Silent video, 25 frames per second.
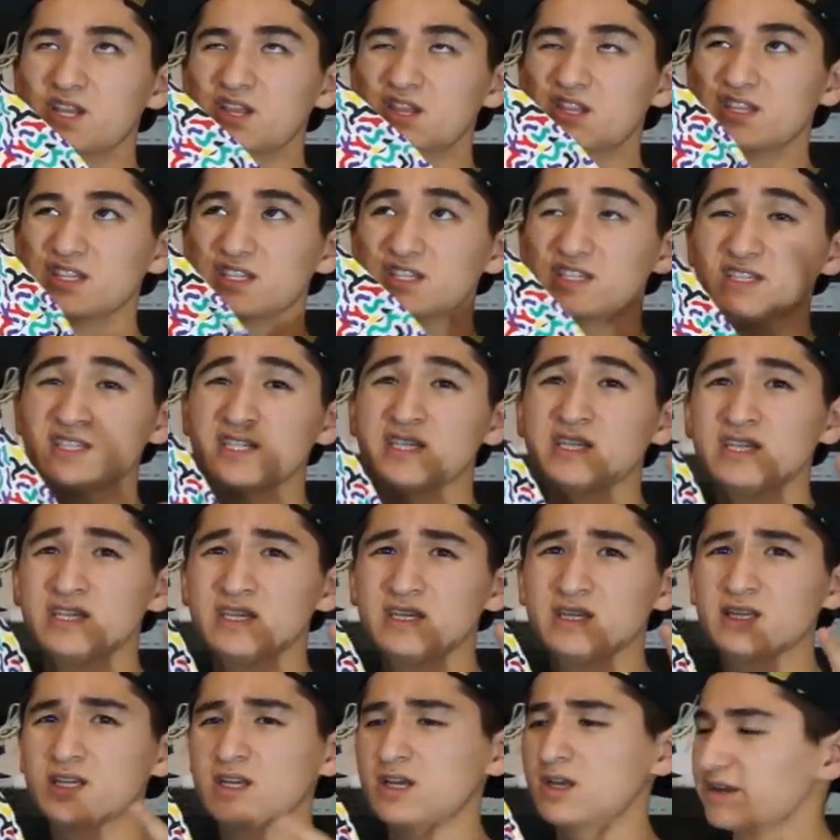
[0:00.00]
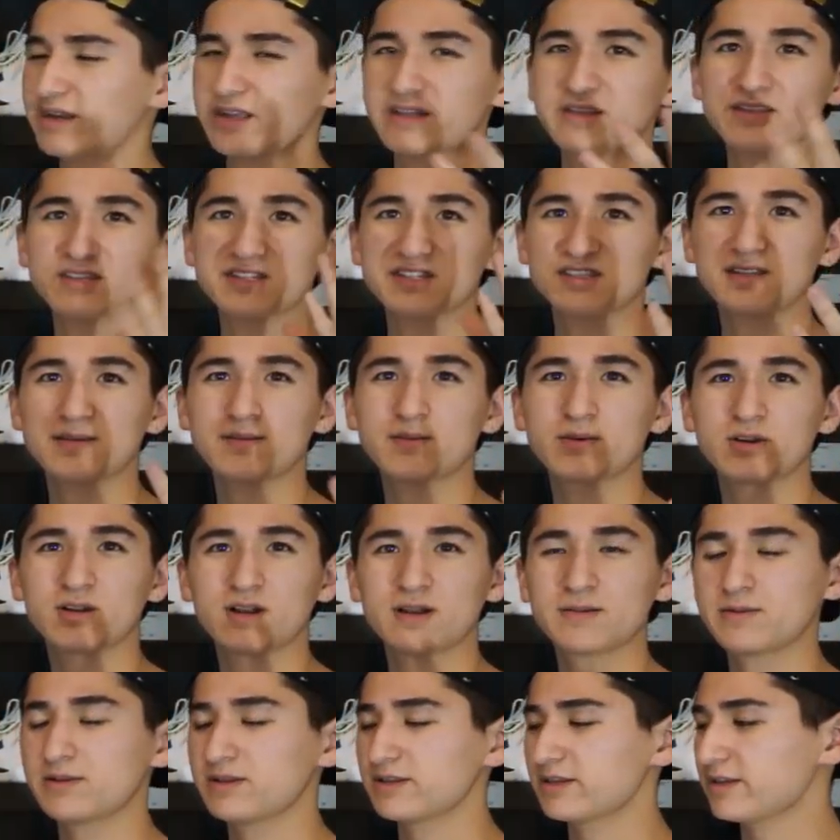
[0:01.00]
in the city, like in the summer,
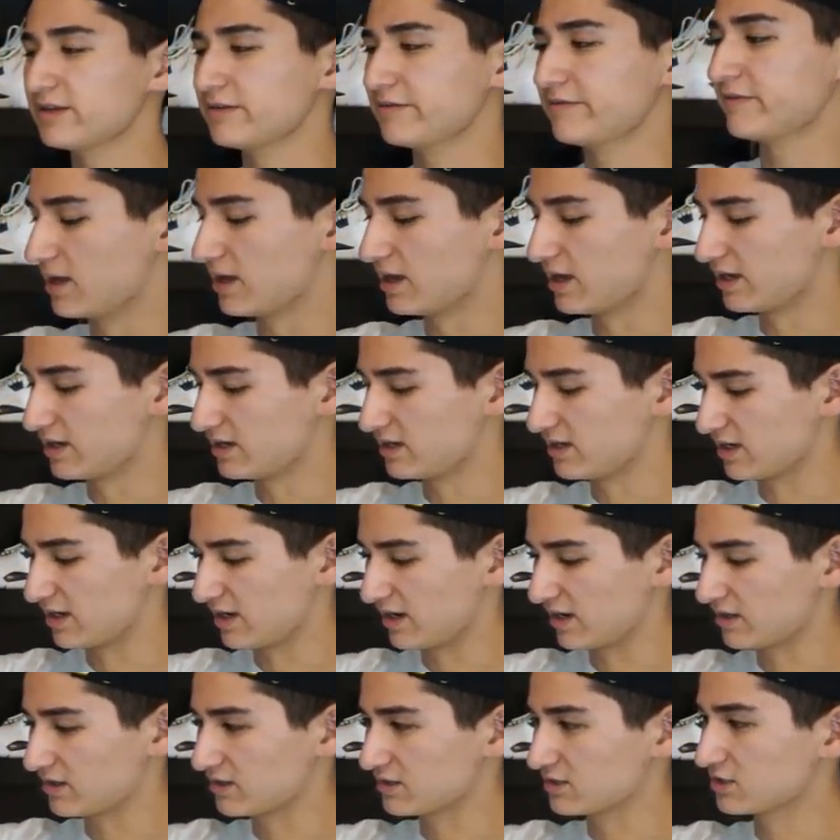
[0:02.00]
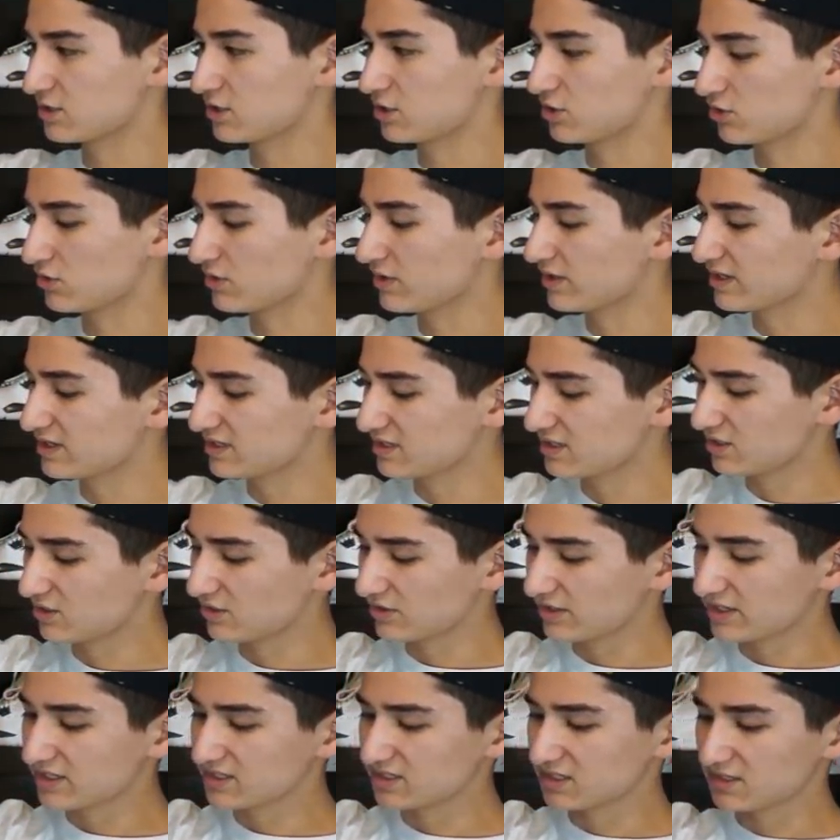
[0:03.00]
I believe. And yeah, I got this
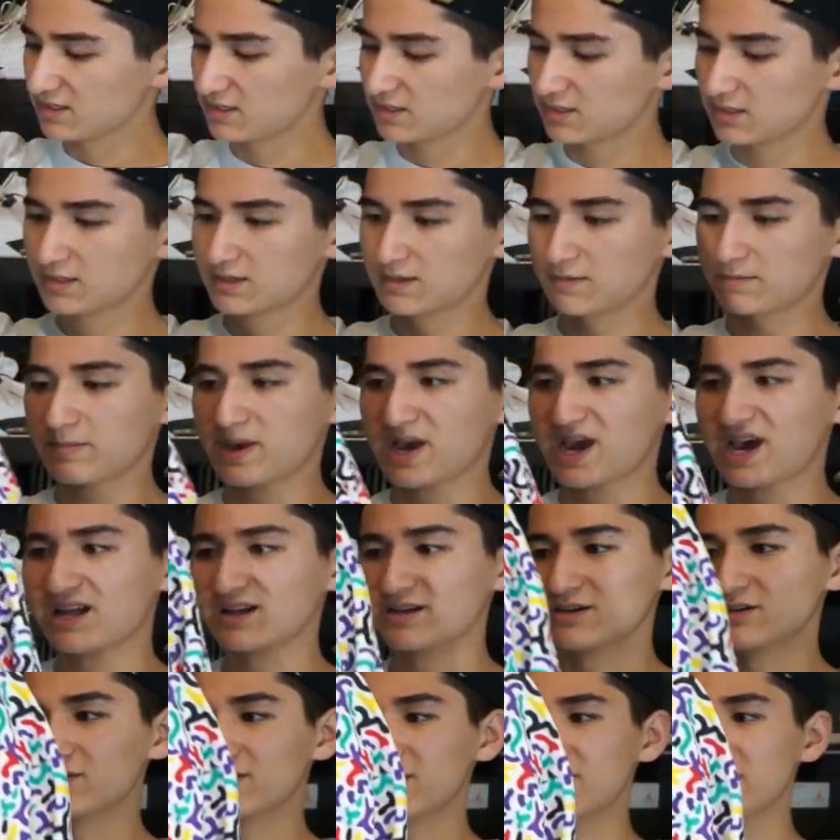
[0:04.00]
crazy pattern